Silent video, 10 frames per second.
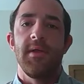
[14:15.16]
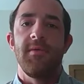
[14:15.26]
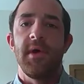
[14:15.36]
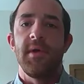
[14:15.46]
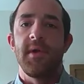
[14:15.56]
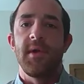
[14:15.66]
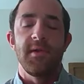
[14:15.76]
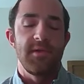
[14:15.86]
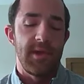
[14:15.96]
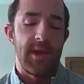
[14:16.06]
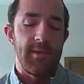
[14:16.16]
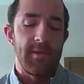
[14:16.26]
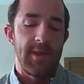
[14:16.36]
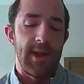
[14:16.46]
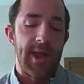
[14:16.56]
volume per cluster
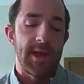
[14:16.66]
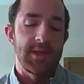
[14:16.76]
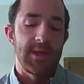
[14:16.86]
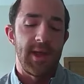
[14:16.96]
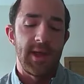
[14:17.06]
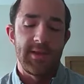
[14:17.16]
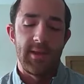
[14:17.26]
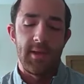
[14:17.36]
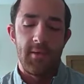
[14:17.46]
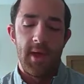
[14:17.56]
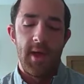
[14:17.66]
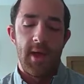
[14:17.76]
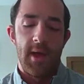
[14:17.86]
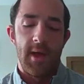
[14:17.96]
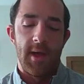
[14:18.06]
that I actually like to.
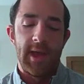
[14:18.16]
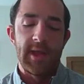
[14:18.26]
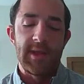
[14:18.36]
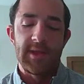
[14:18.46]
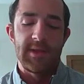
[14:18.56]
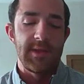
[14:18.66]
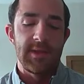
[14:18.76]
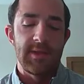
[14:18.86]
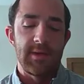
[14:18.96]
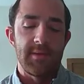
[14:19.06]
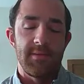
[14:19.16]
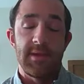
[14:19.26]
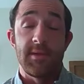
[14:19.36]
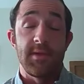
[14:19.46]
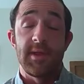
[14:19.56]
Again, these are
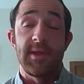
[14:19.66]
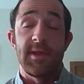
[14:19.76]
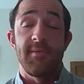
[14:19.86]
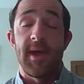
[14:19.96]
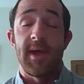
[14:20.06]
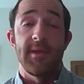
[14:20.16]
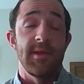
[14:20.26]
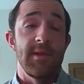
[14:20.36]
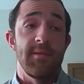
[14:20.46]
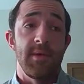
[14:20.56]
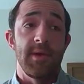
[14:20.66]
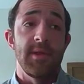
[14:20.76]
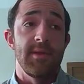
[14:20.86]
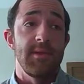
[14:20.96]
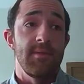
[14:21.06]
things that impact tens of
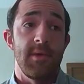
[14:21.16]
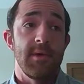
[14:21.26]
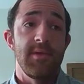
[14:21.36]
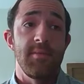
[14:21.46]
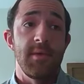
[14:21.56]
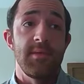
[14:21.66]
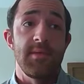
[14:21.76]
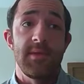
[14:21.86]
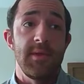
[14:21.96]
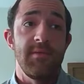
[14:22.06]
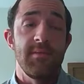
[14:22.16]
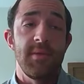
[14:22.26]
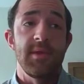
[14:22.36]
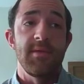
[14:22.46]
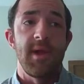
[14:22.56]
millions, hundreds of millions, even
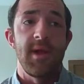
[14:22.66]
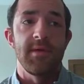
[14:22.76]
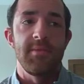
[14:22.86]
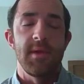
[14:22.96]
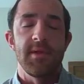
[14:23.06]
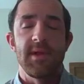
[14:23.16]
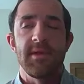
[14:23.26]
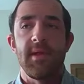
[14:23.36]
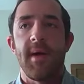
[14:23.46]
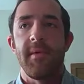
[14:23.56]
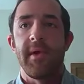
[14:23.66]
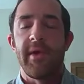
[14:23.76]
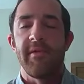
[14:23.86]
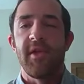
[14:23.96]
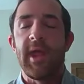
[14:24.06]
billions of dollars, depending on the size of the operator
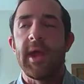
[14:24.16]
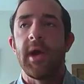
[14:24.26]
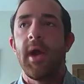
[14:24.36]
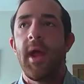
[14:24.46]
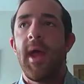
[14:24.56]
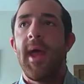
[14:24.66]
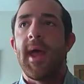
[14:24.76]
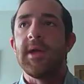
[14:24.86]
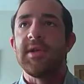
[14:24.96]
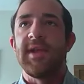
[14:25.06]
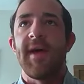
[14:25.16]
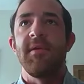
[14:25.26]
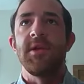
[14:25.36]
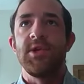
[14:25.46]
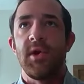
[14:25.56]
every year. And just
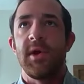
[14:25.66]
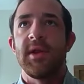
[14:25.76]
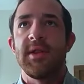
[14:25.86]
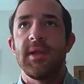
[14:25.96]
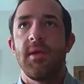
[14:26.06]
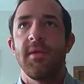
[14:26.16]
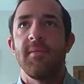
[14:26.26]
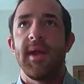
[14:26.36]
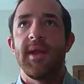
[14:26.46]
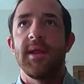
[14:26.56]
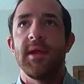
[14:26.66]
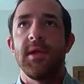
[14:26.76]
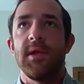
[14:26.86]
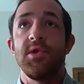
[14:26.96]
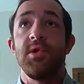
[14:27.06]
having assurance that all the money
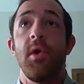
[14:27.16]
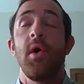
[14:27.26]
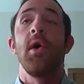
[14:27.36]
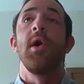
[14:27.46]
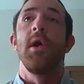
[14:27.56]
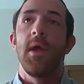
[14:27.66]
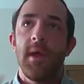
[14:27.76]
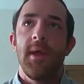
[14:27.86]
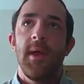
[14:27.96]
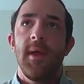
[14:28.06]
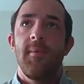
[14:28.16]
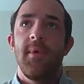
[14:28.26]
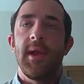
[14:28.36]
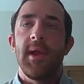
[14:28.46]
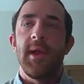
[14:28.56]
that you are
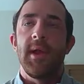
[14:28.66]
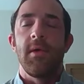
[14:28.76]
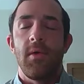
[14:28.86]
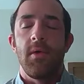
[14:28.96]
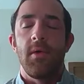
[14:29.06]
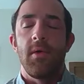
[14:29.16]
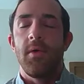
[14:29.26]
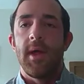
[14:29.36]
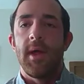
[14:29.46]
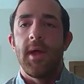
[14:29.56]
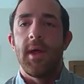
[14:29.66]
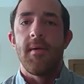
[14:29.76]
putting down whole